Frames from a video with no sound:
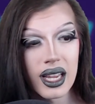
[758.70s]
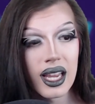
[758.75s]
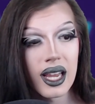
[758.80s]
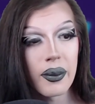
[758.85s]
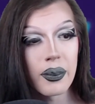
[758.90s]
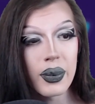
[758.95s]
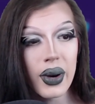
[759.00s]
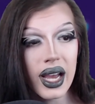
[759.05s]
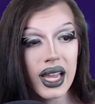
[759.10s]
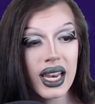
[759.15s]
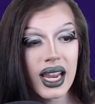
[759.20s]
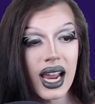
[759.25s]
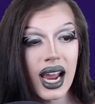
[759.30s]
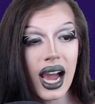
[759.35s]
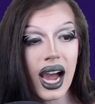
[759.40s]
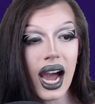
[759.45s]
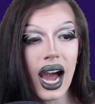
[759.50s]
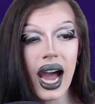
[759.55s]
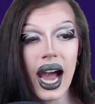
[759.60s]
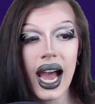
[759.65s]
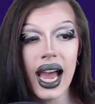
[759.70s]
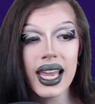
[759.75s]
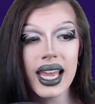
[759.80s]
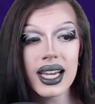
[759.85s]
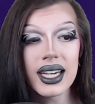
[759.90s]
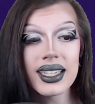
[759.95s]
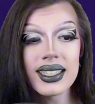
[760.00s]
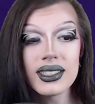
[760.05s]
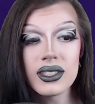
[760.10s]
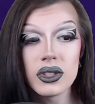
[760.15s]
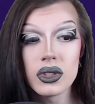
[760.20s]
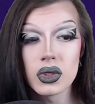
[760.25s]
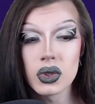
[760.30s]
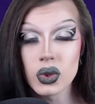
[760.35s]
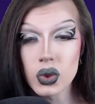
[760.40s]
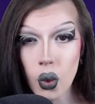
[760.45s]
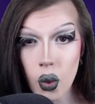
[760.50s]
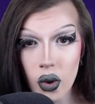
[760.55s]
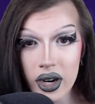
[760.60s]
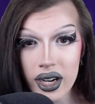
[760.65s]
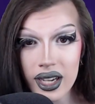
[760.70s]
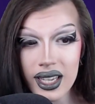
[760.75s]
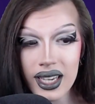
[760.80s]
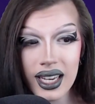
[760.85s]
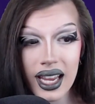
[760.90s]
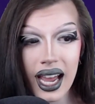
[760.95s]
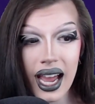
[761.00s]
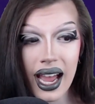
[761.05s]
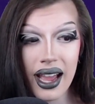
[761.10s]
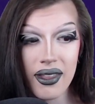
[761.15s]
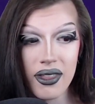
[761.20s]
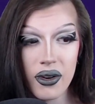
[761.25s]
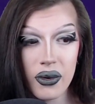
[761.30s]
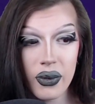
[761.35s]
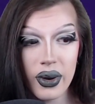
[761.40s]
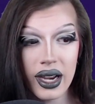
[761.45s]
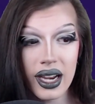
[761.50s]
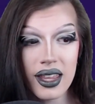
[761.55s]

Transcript: But I adore it either way.